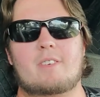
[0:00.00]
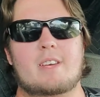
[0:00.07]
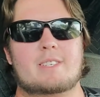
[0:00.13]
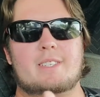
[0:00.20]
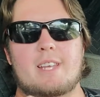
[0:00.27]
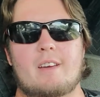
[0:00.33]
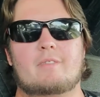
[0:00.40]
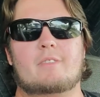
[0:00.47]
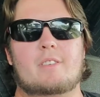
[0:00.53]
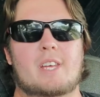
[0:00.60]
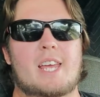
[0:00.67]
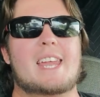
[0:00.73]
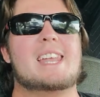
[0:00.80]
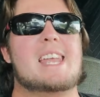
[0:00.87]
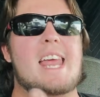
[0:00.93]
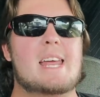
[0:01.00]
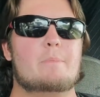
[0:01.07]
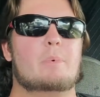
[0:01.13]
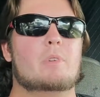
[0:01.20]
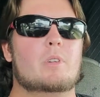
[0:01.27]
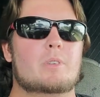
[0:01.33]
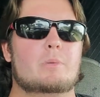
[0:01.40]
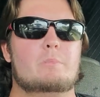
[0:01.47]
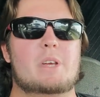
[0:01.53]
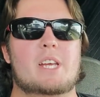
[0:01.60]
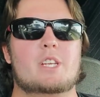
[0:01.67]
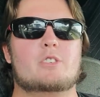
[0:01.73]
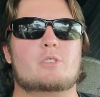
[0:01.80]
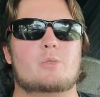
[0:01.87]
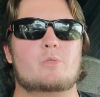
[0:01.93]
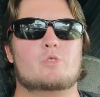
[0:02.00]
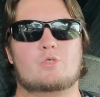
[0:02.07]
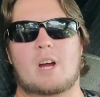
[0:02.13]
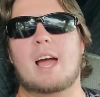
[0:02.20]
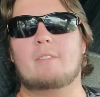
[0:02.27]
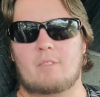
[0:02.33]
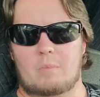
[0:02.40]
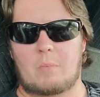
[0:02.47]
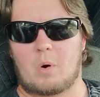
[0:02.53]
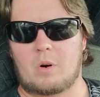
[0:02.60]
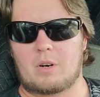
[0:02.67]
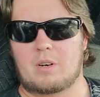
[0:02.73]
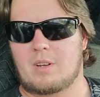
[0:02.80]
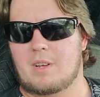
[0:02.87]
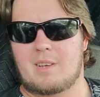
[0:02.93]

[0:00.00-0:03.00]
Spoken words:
has definitely enabled me to travel more.